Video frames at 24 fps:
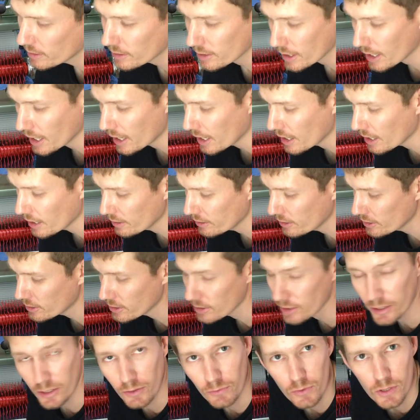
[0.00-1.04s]
So this
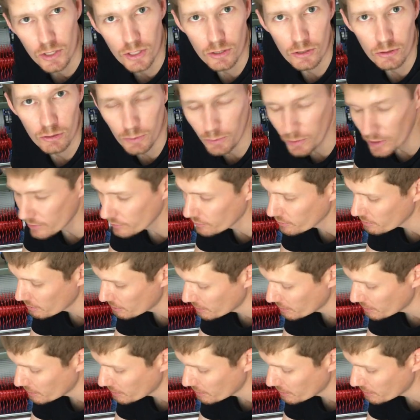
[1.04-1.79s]
is the original spring for the